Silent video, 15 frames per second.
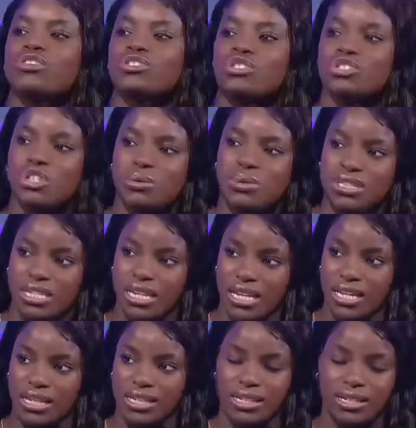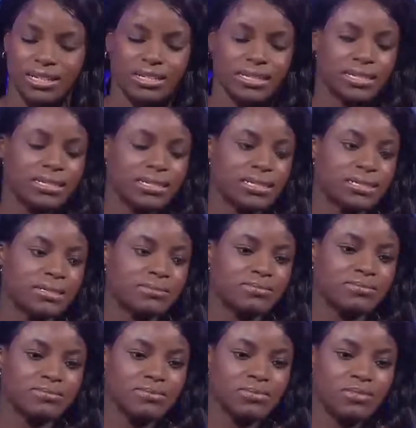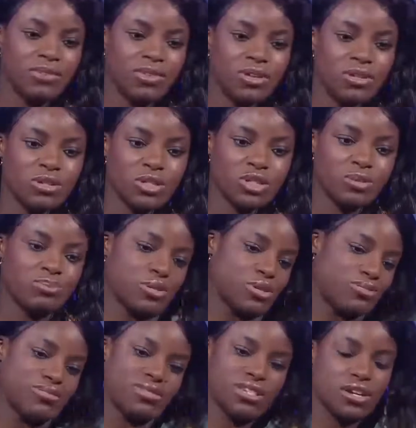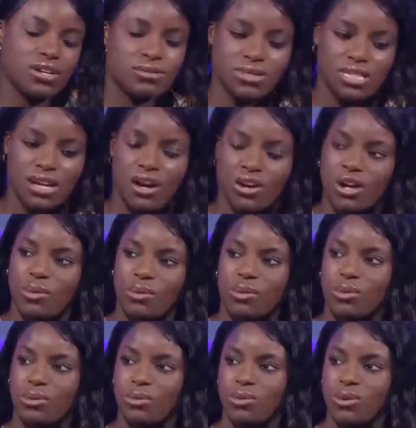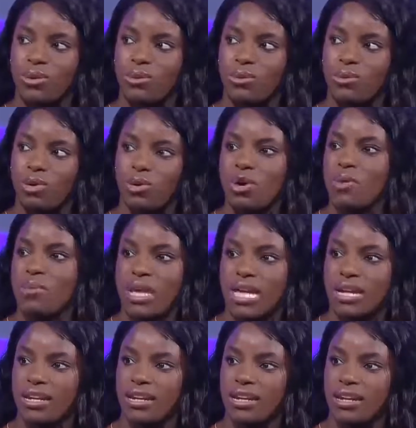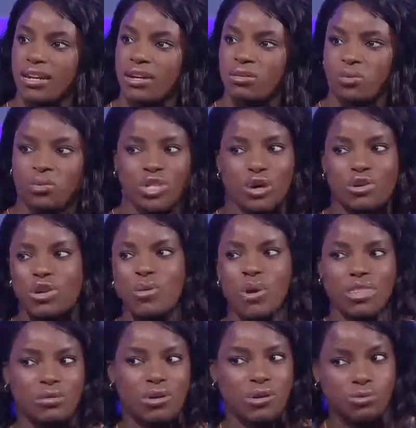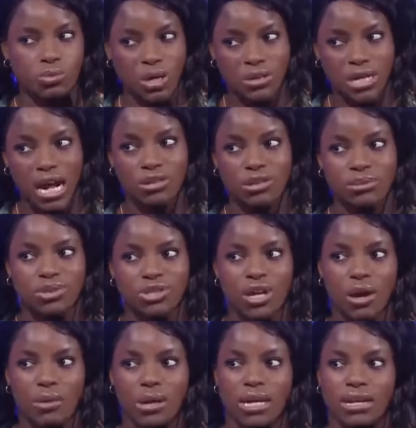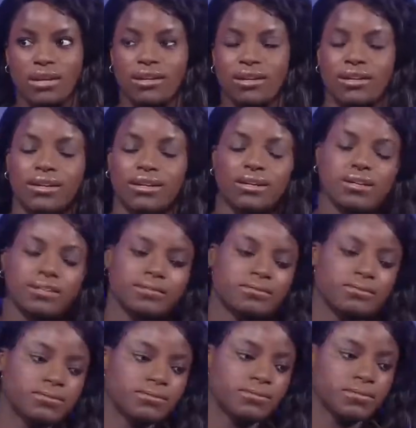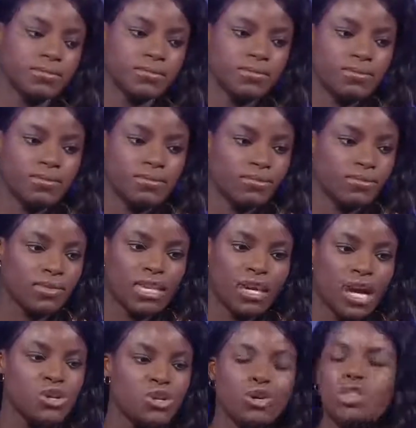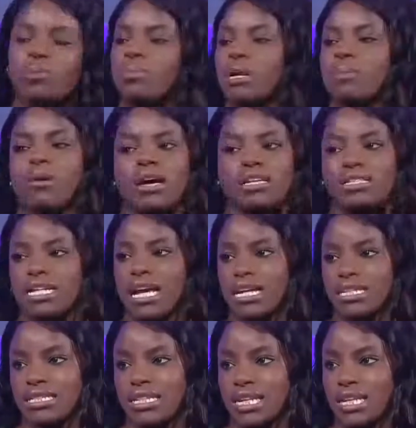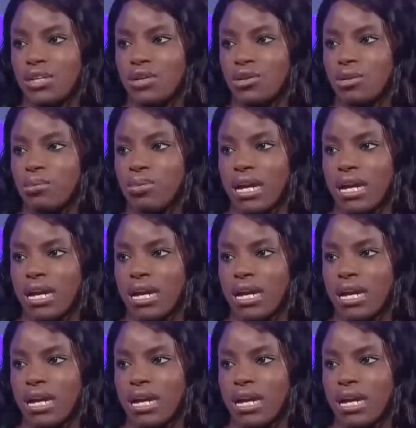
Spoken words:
continuity. But Thiago will come in. We don't know whether Ronaldo's going. Another big personality, another